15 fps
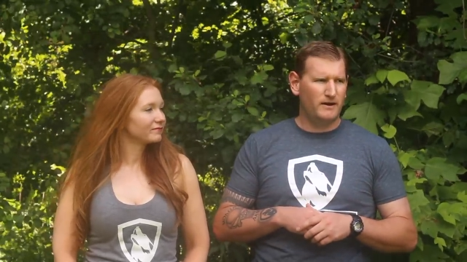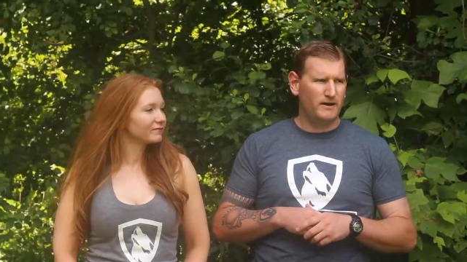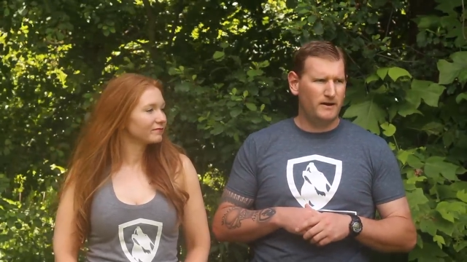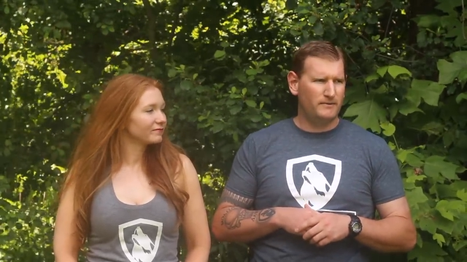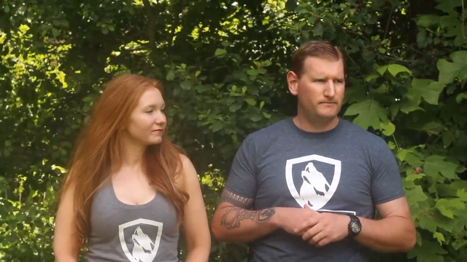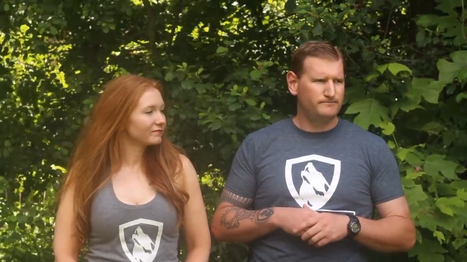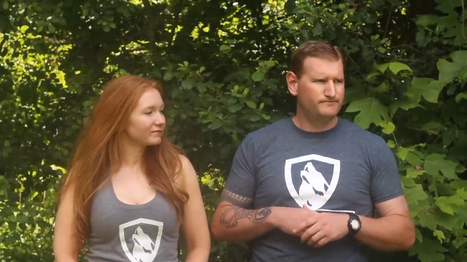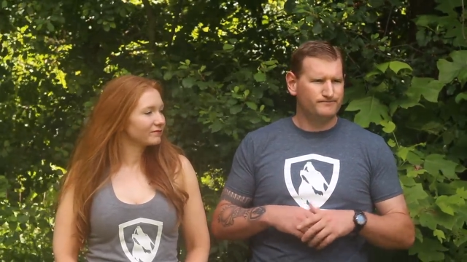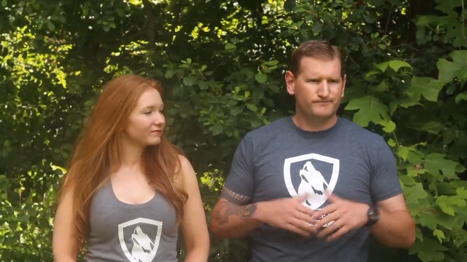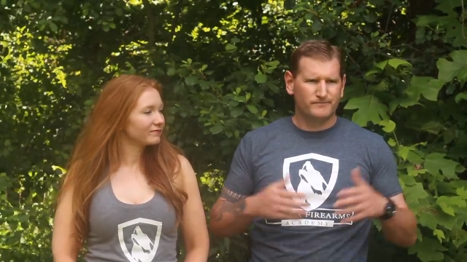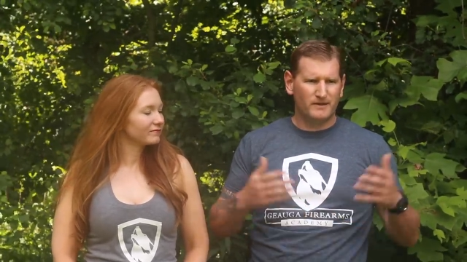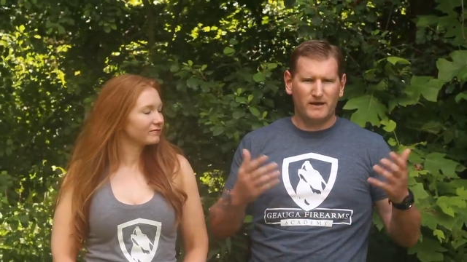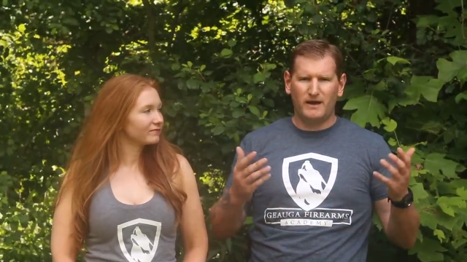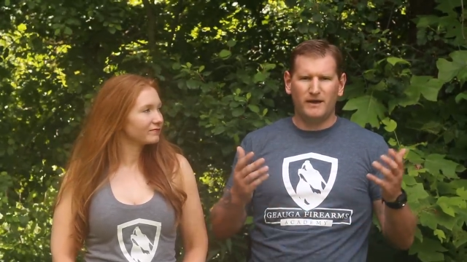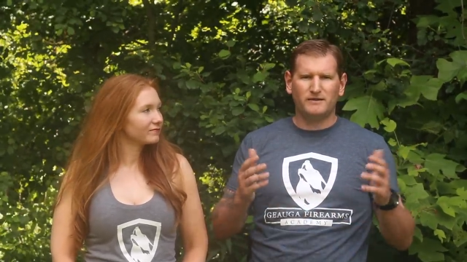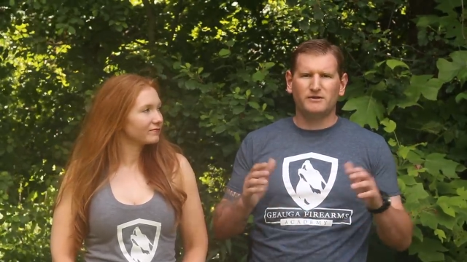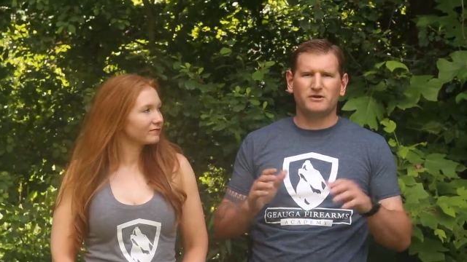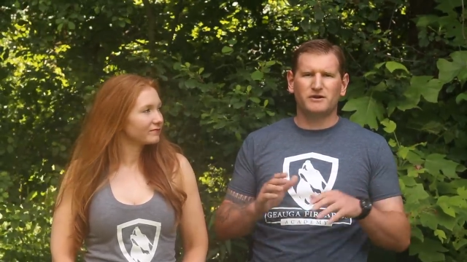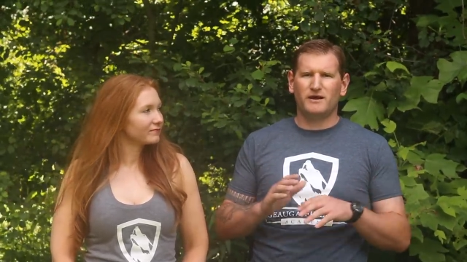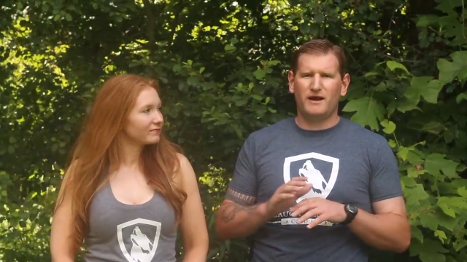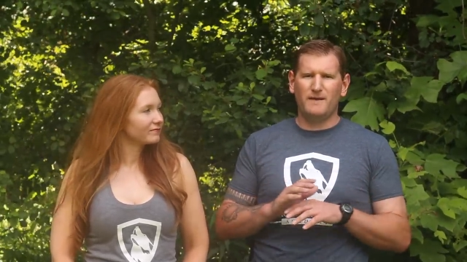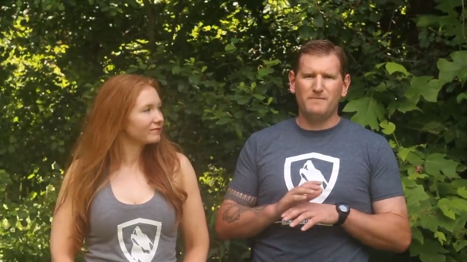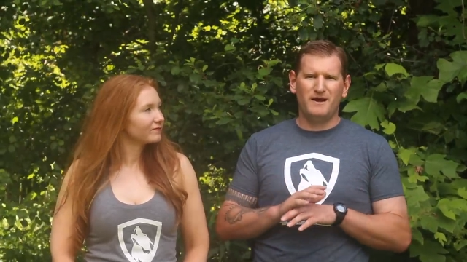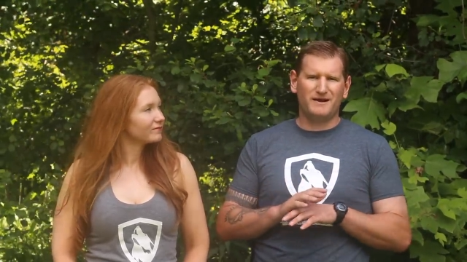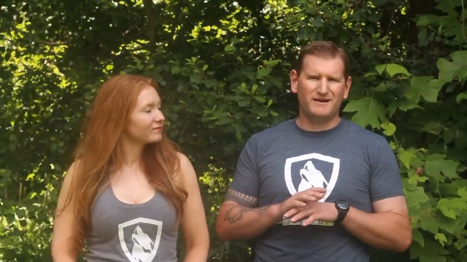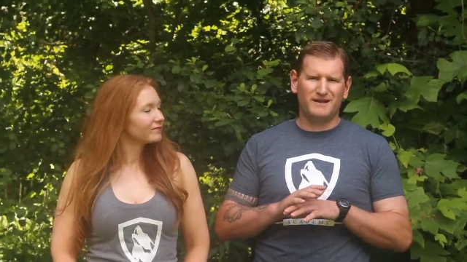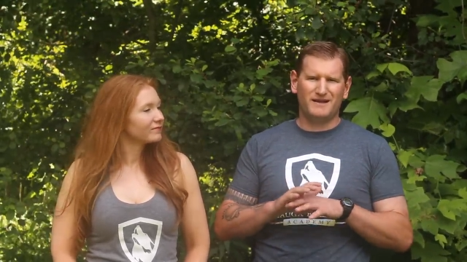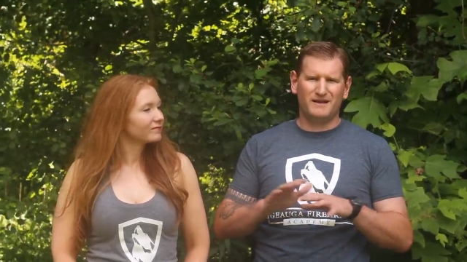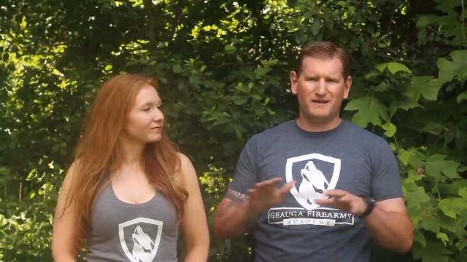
Speaker 1: Um, look, I'm not going to